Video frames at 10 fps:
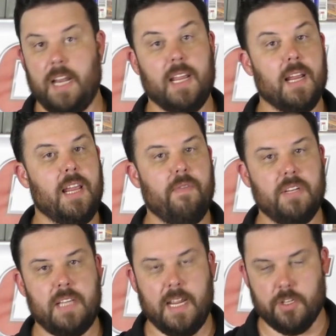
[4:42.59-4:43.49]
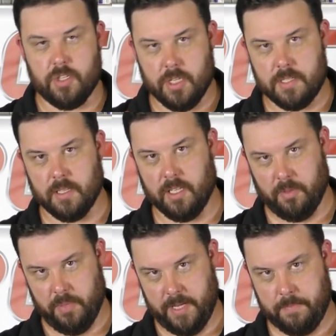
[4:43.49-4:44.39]
and it can give and take just a
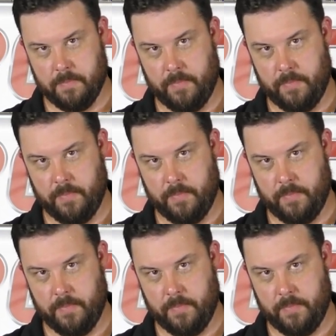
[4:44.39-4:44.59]
little bit.